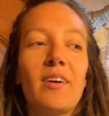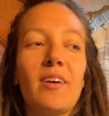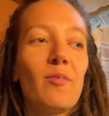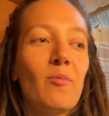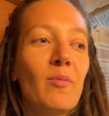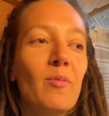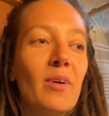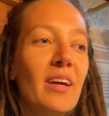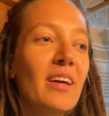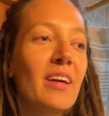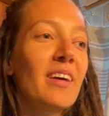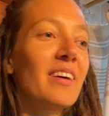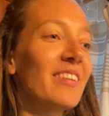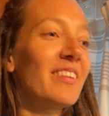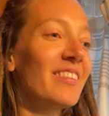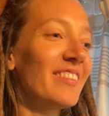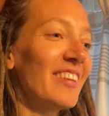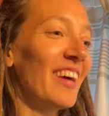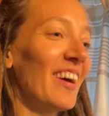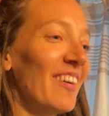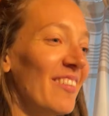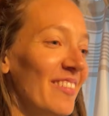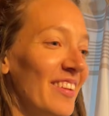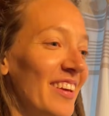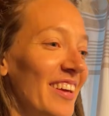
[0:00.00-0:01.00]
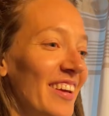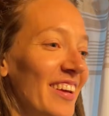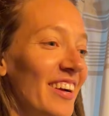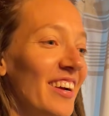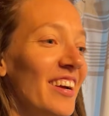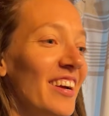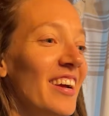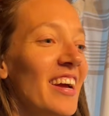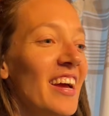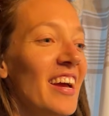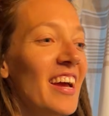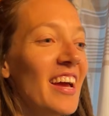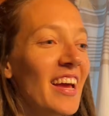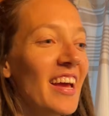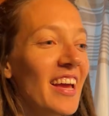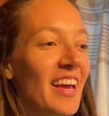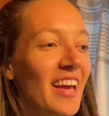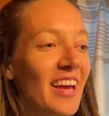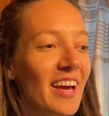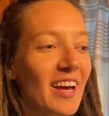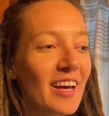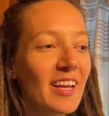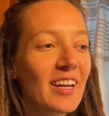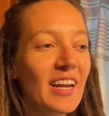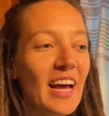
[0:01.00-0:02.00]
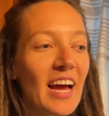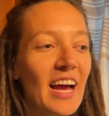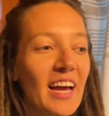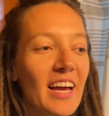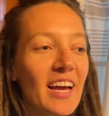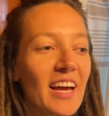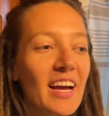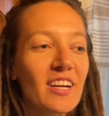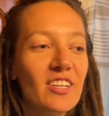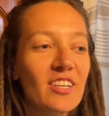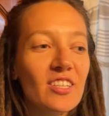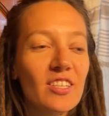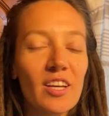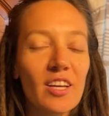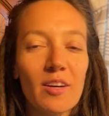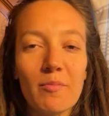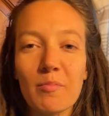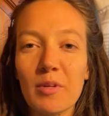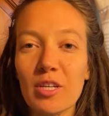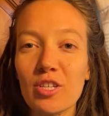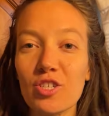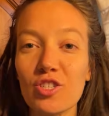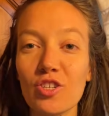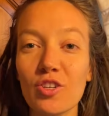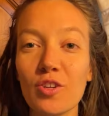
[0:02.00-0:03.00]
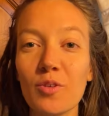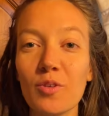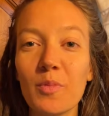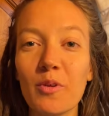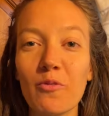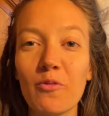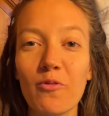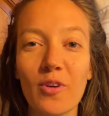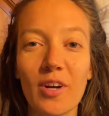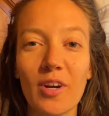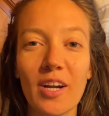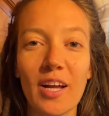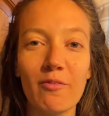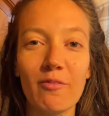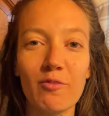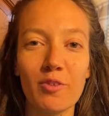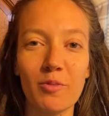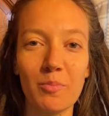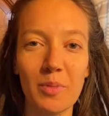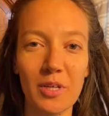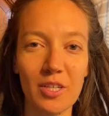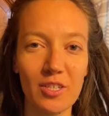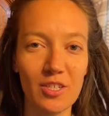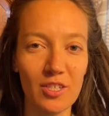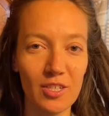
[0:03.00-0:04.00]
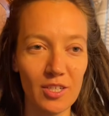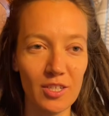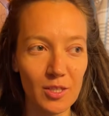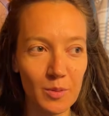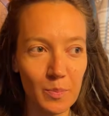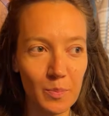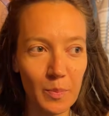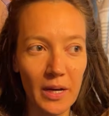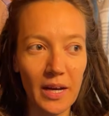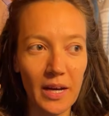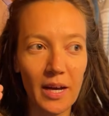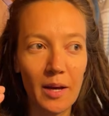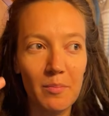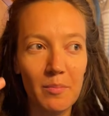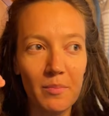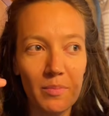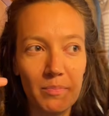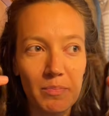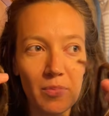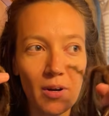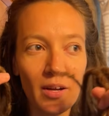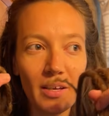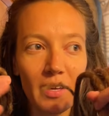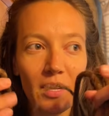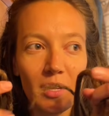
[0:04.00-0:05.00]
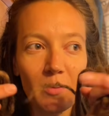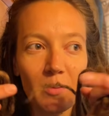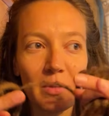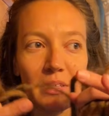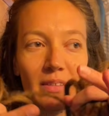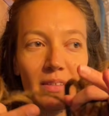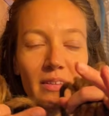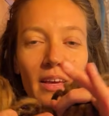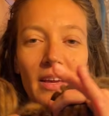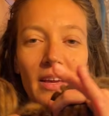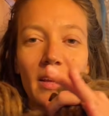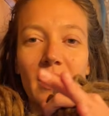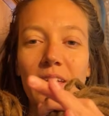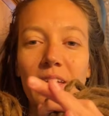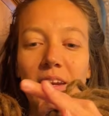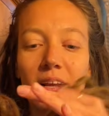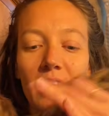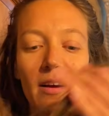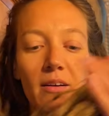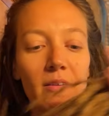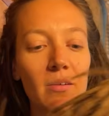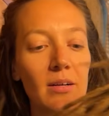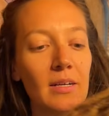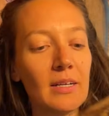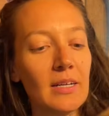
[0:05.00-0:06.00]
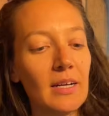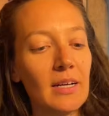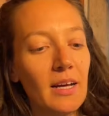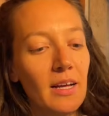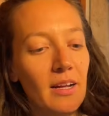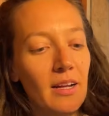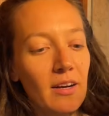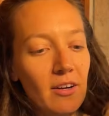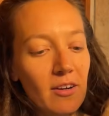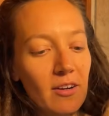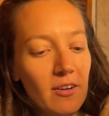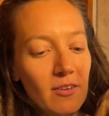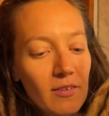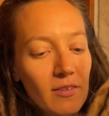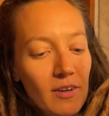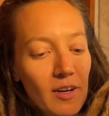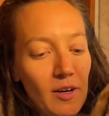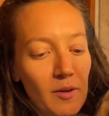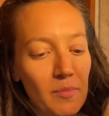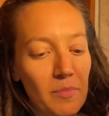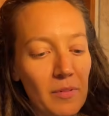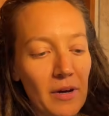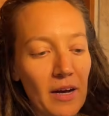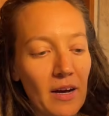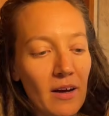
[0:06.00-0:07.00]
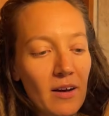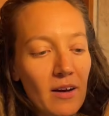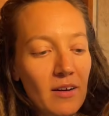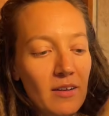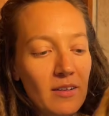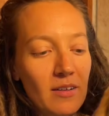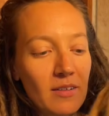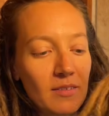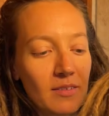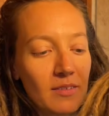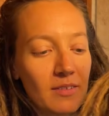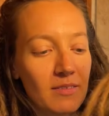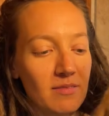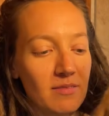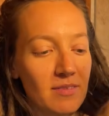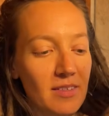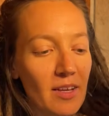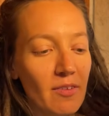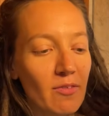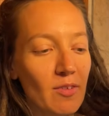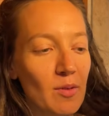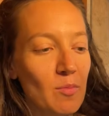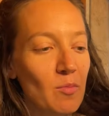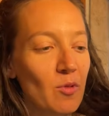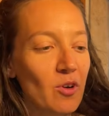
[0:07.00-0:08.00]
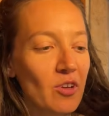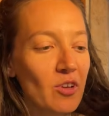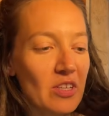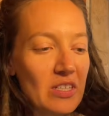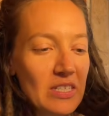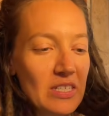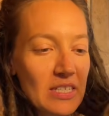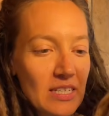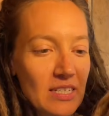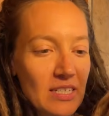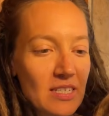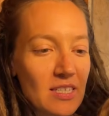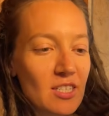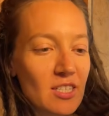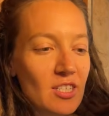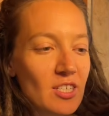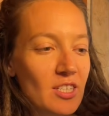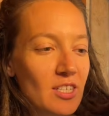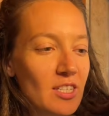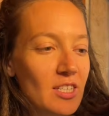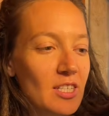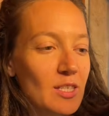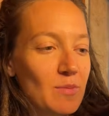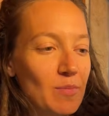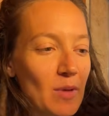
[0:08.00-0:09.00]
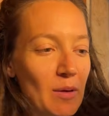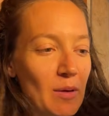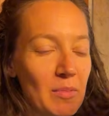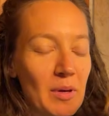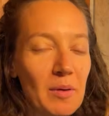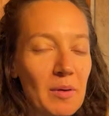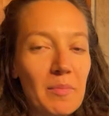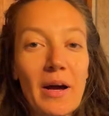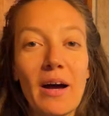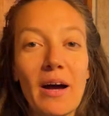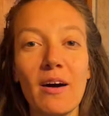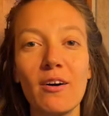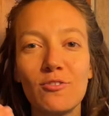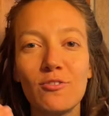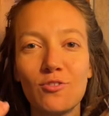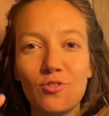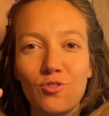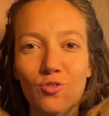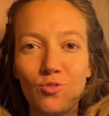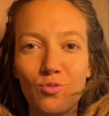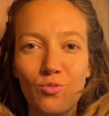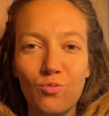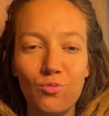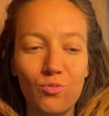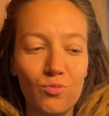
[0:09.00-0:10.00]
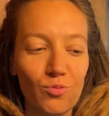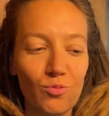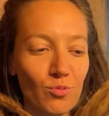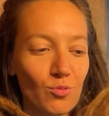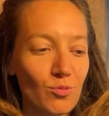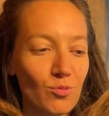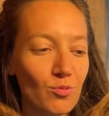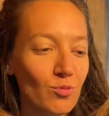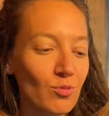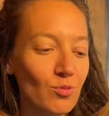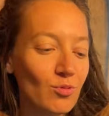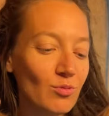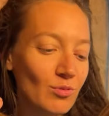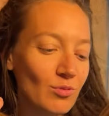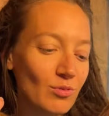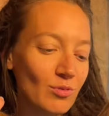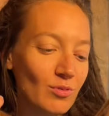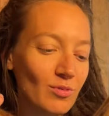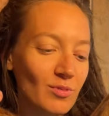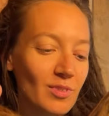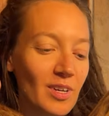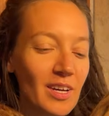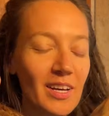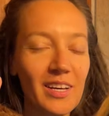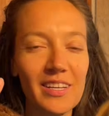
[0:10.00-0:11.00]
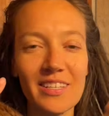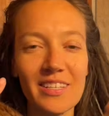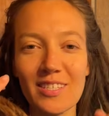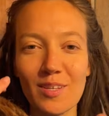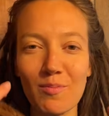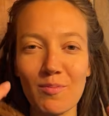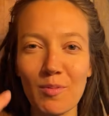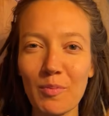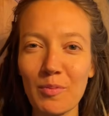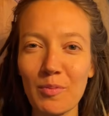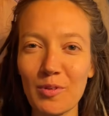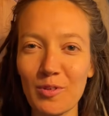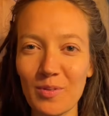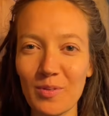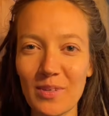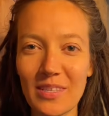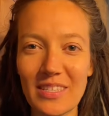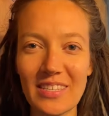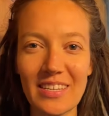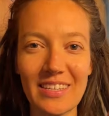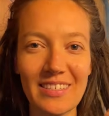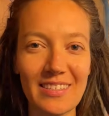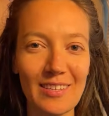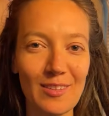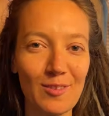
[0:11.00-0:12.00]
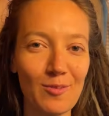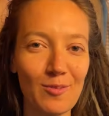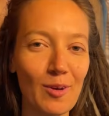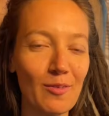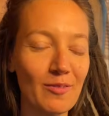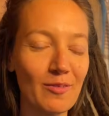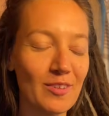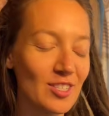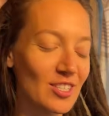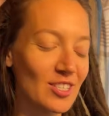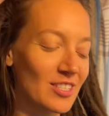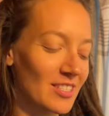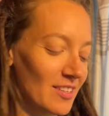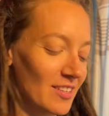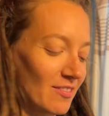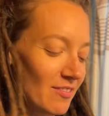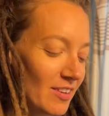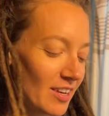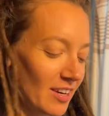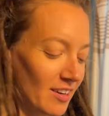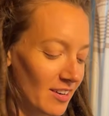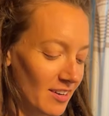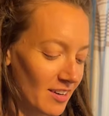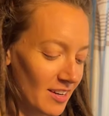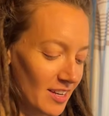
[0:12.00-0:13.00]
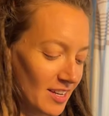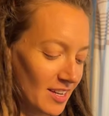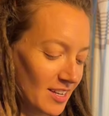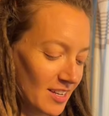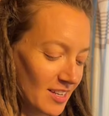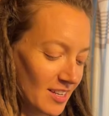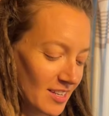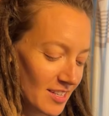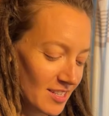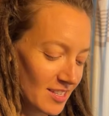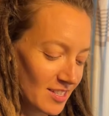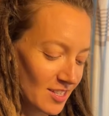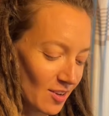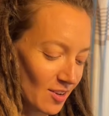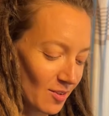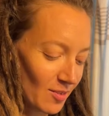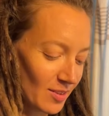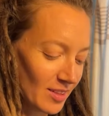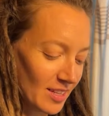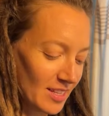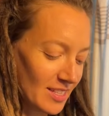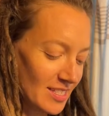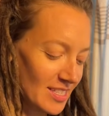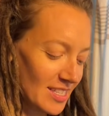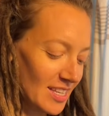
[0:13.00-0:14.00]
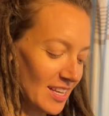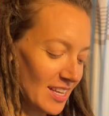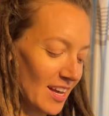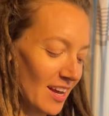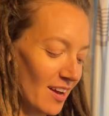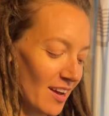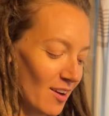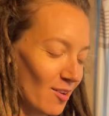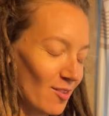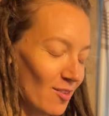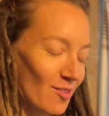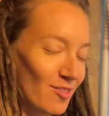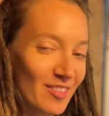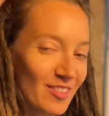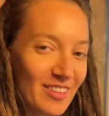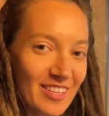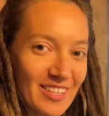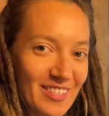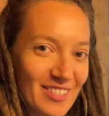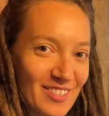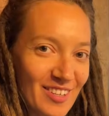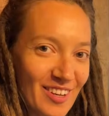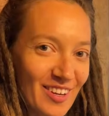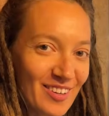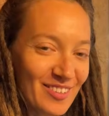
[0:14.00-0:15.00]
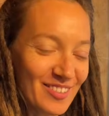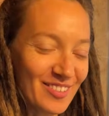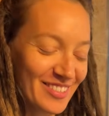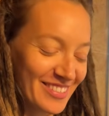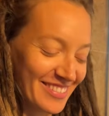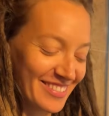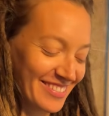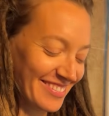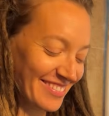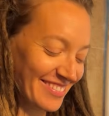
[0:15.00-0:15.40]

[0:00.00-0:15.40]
way down here. And I'm going to show you before and after pictures, but I'm probably going to be taking out, I don't know, about definitely more than 6 inches, maybe about somewhere between 6 and 12 inches of hair. So let's see how this goes.